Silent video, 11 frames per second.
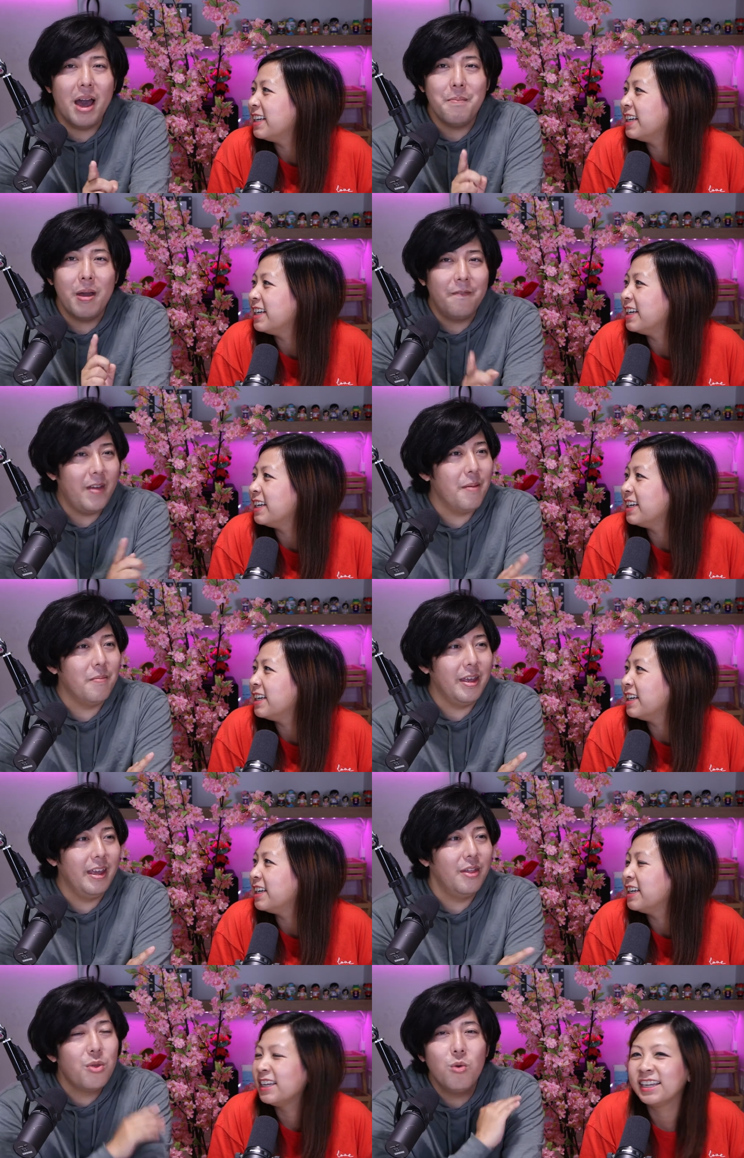Speaker 1: by my
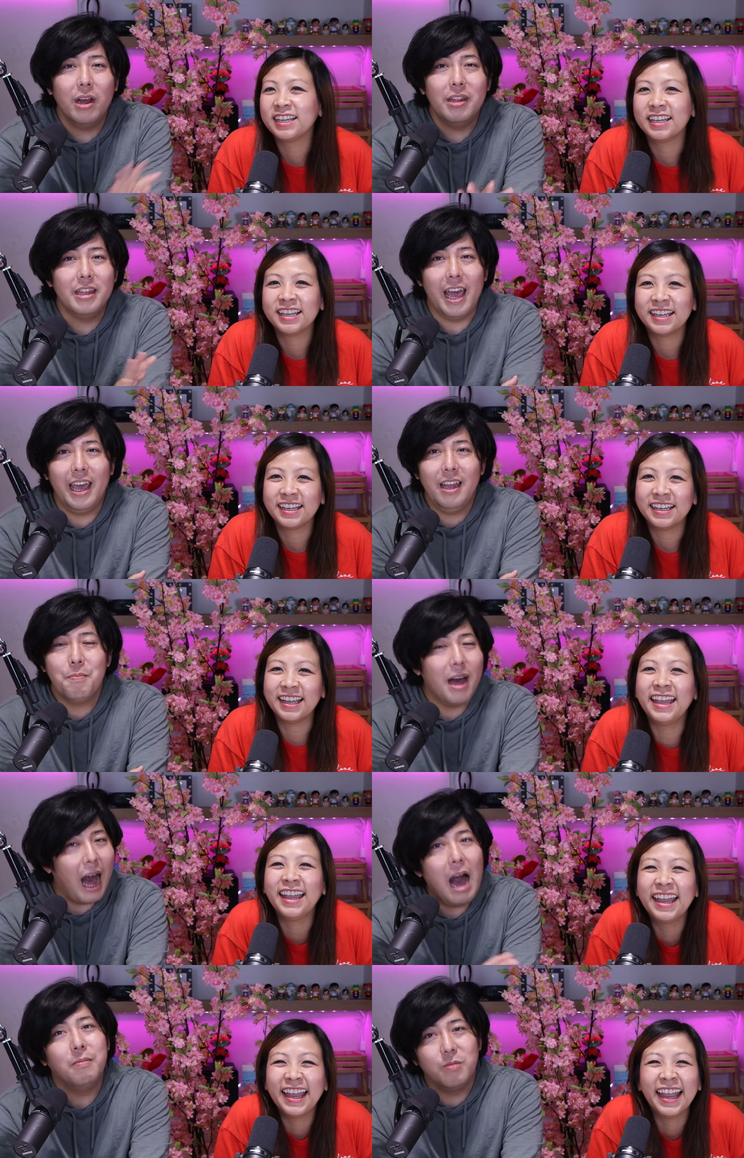family throughout the day, but
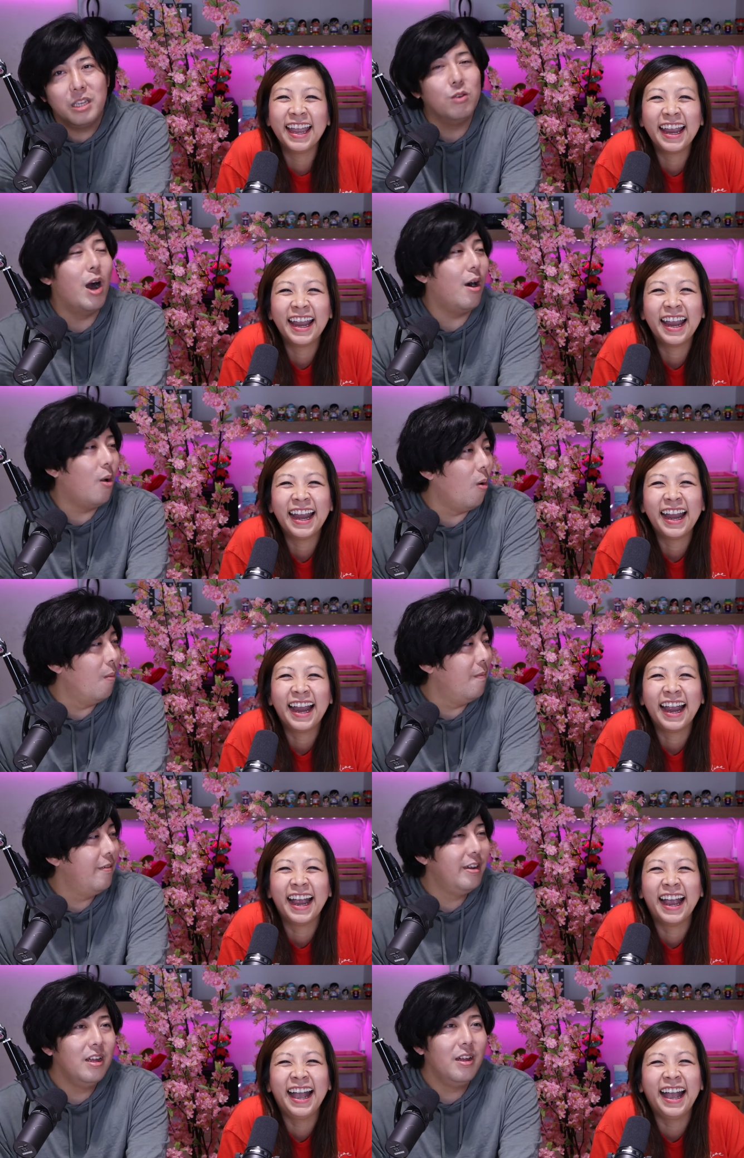I'm still at home.
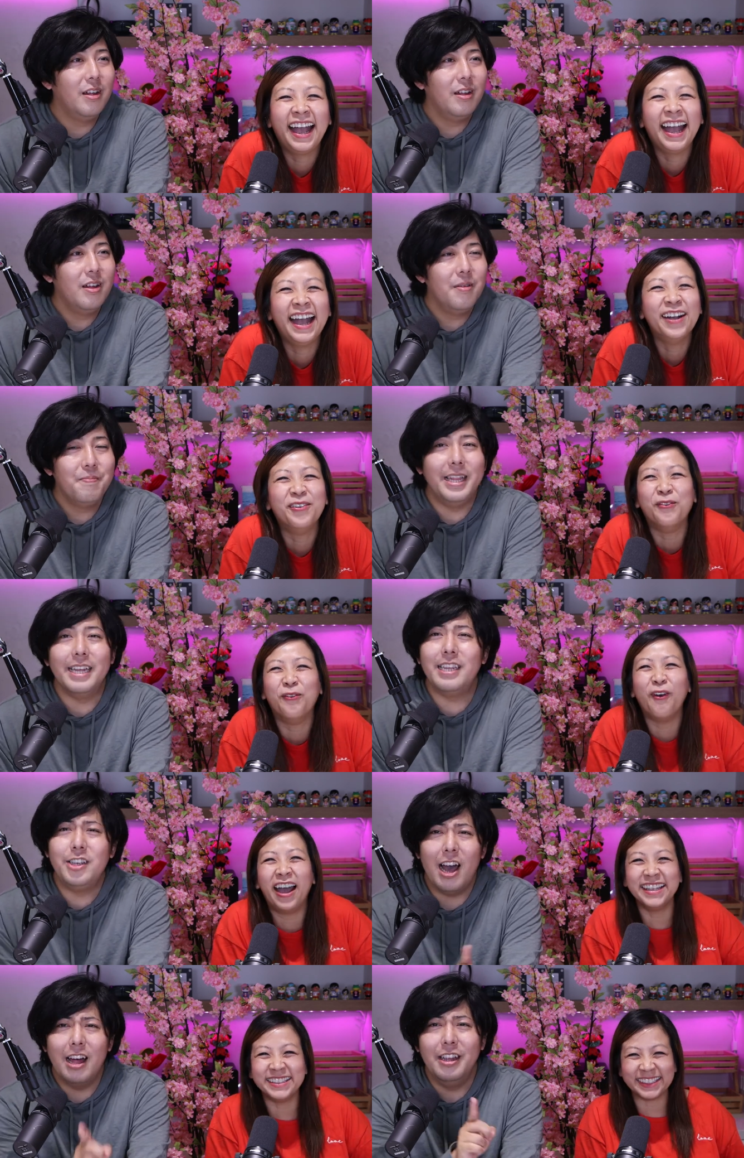But that's a
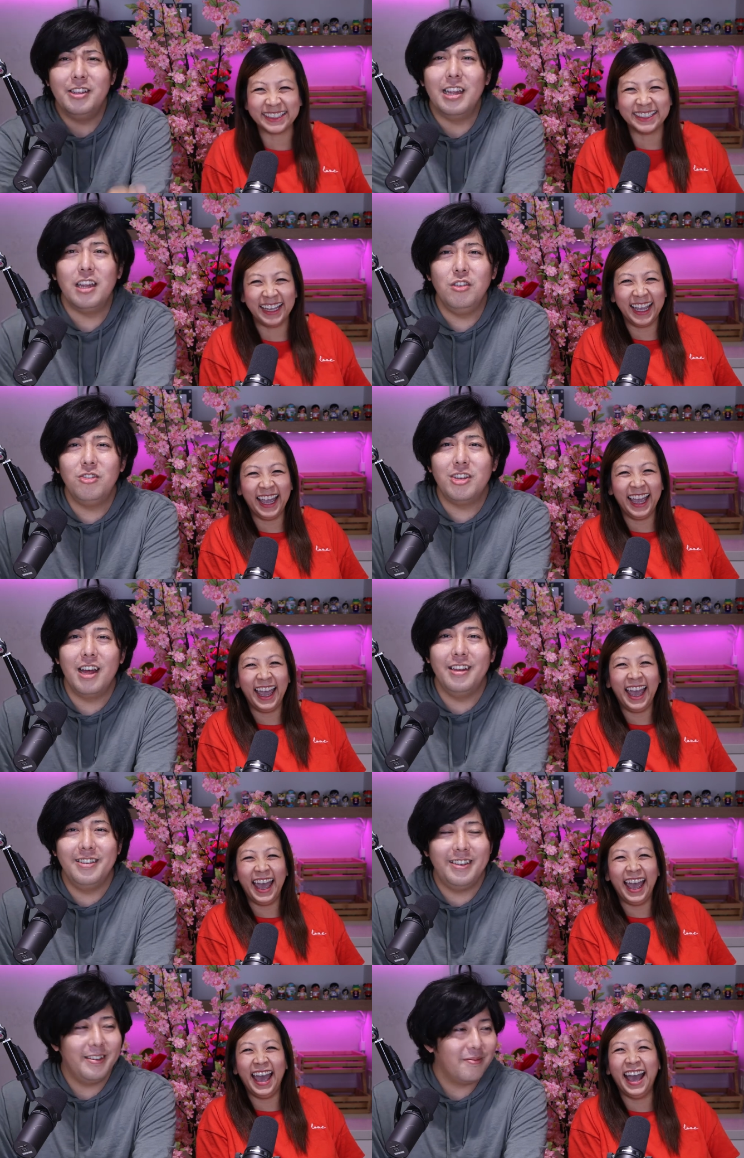challenge. That's a new
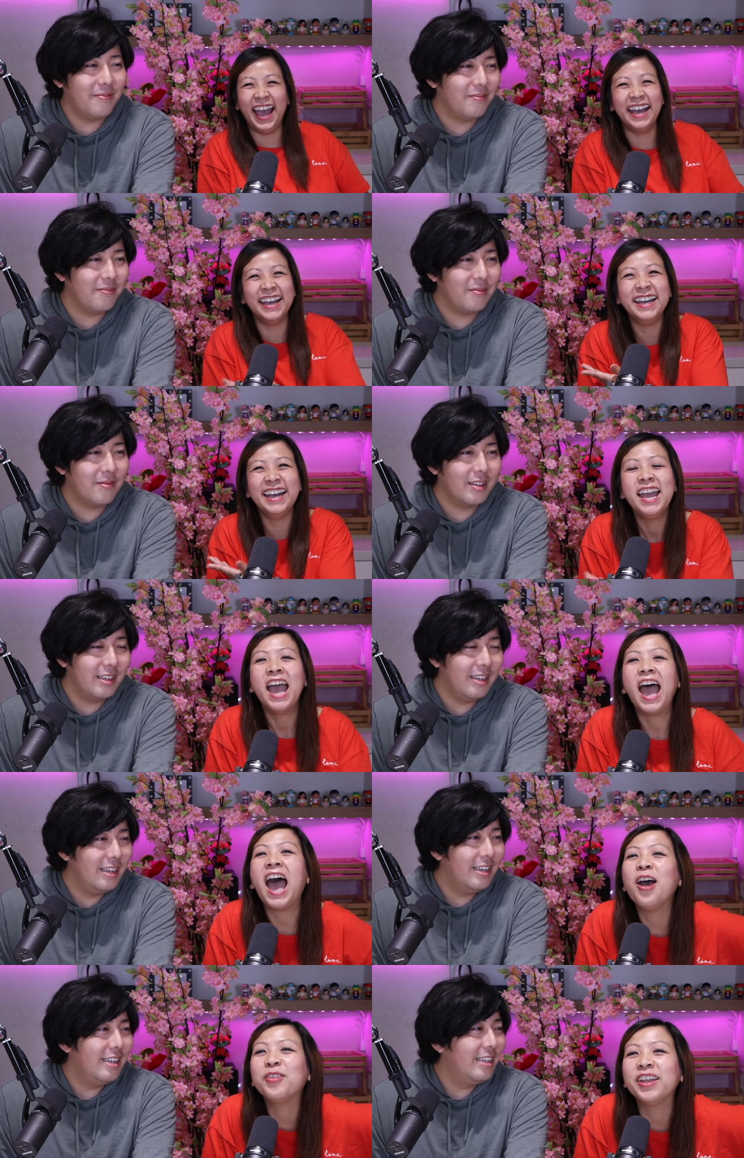challenge.
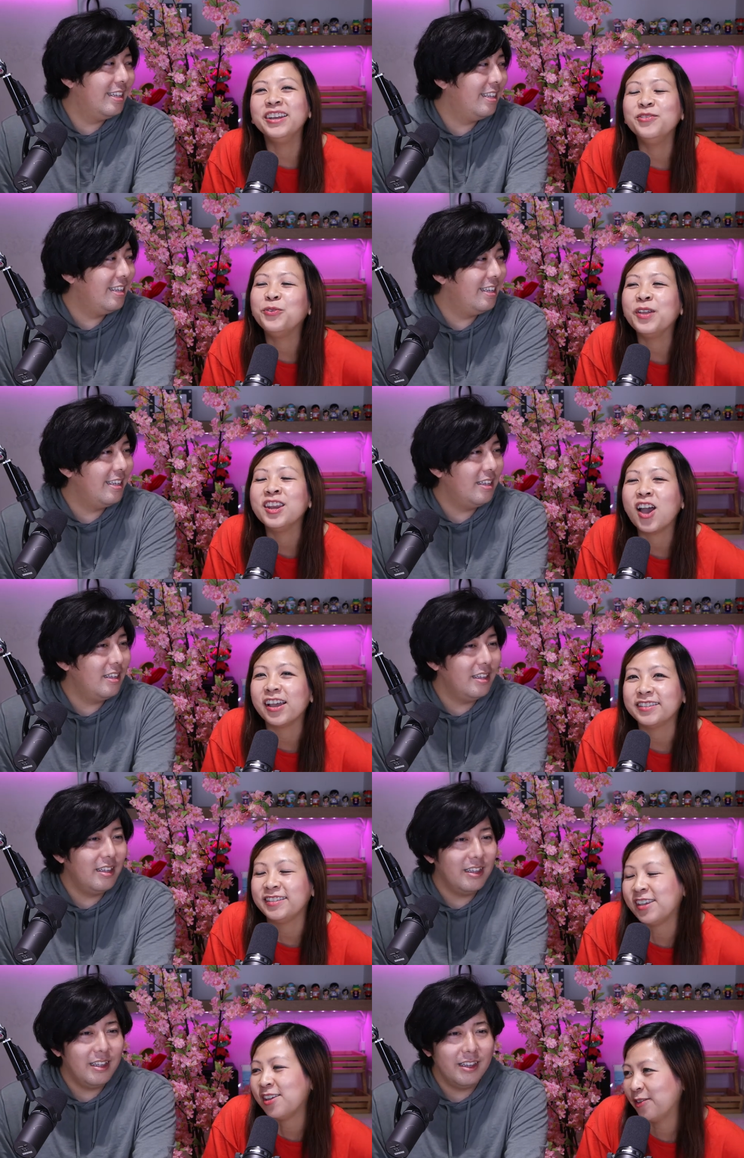
Speaker 2: How can we not
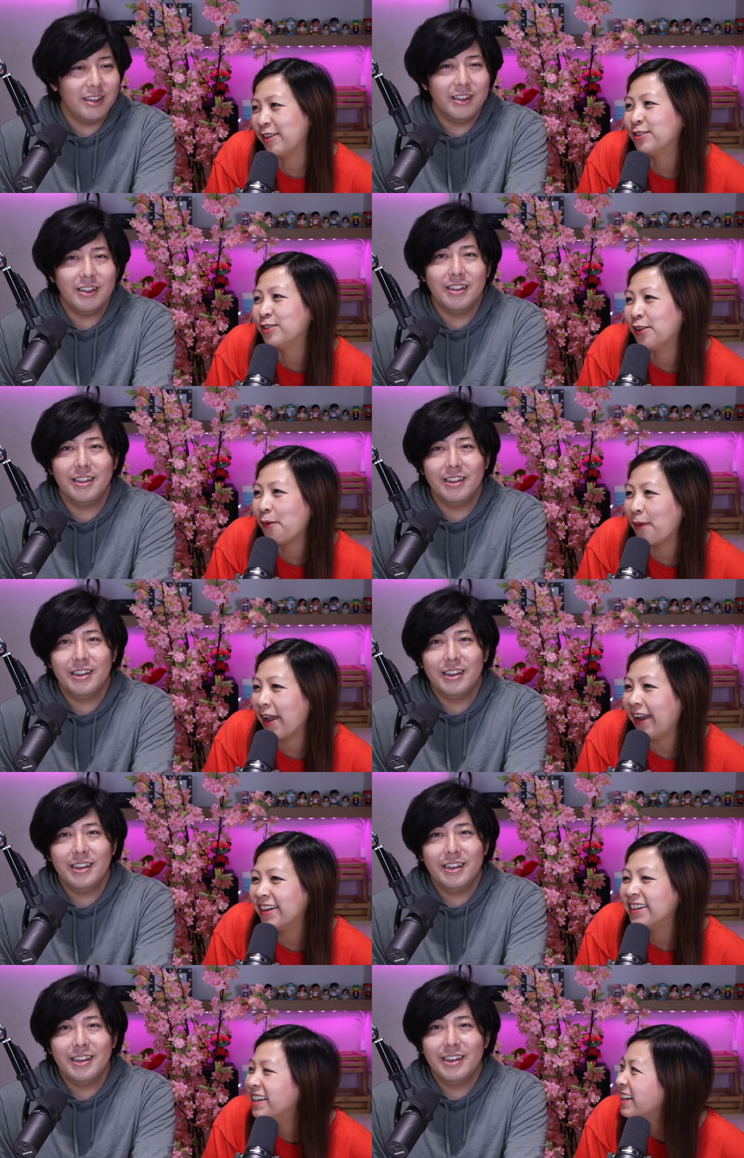see you? There's no
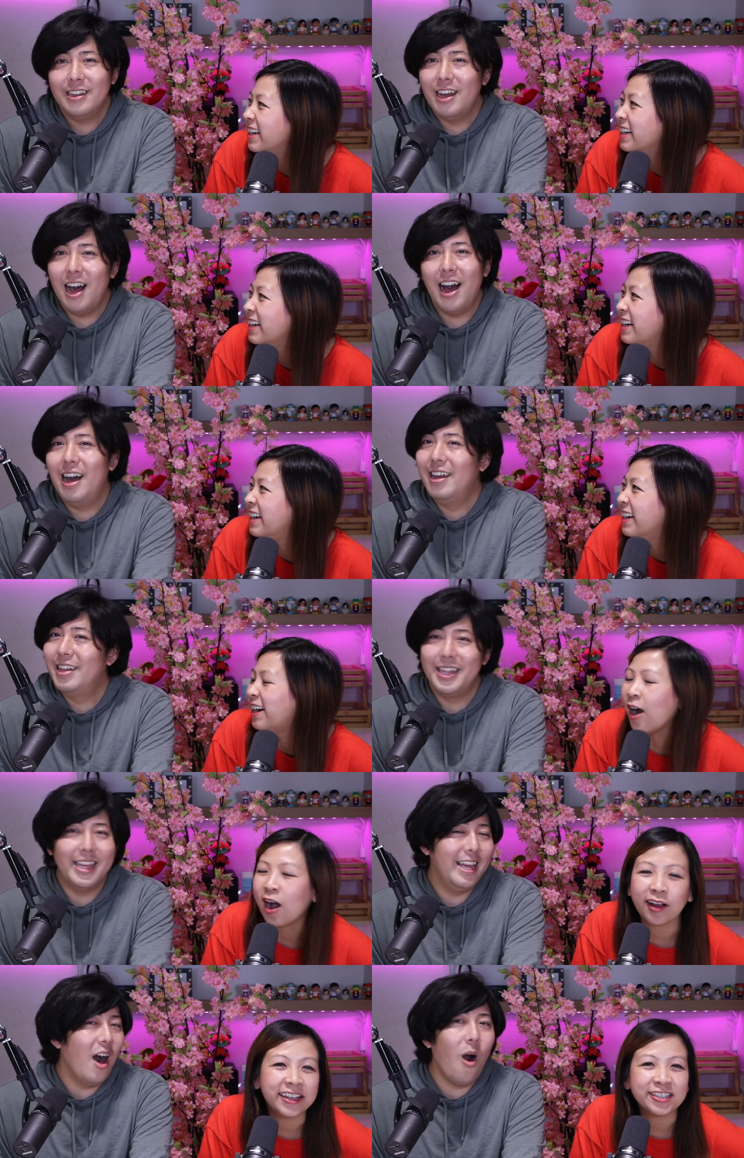way.
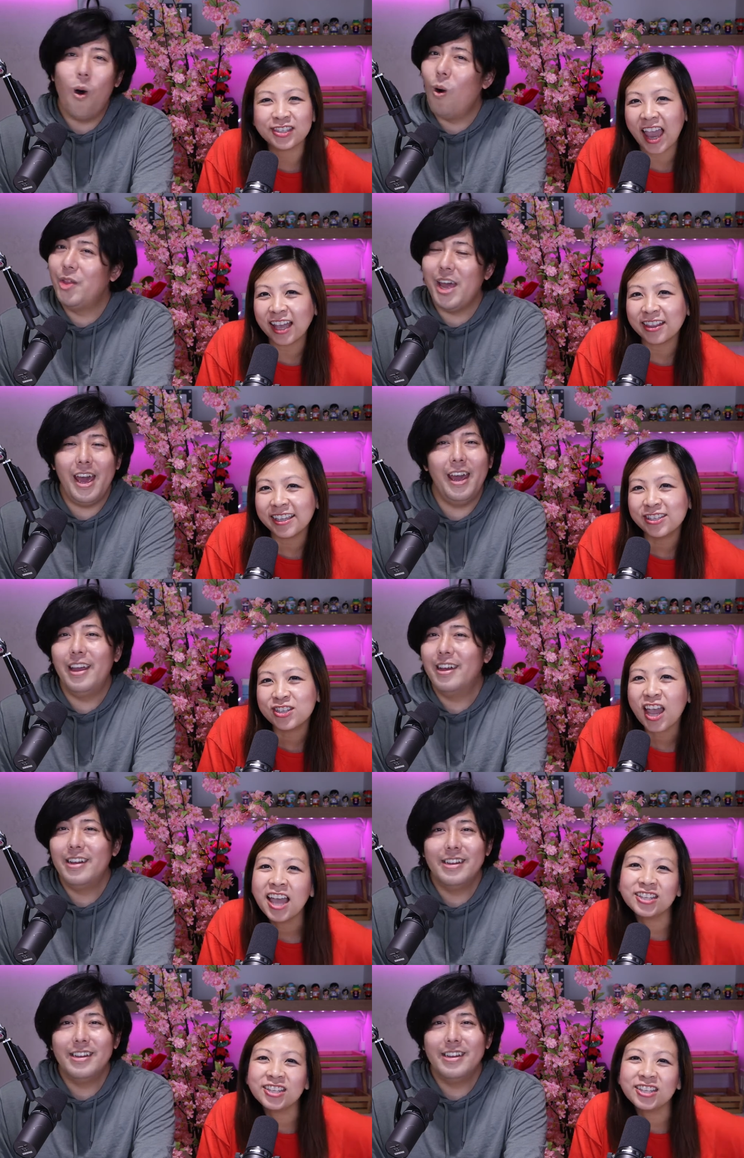All right, All challenge day.